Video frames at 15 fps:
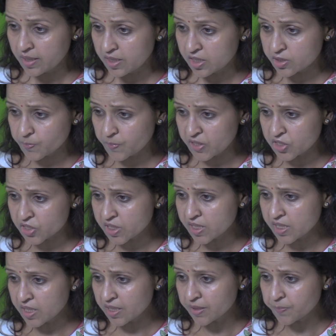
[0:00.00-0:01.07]

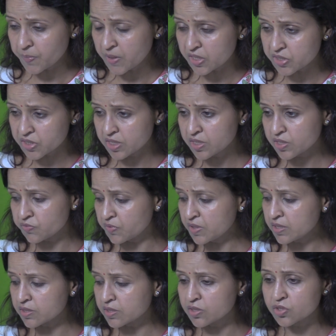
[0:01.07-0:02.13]
especially in patients
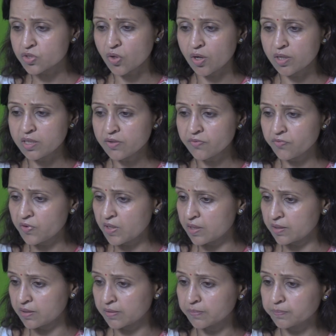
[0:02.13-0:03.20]
with systolic
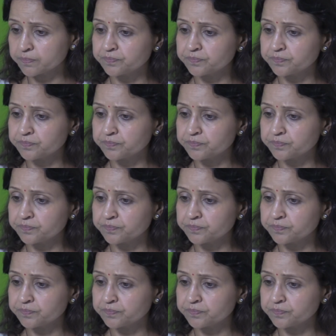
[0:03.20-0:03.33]
failure.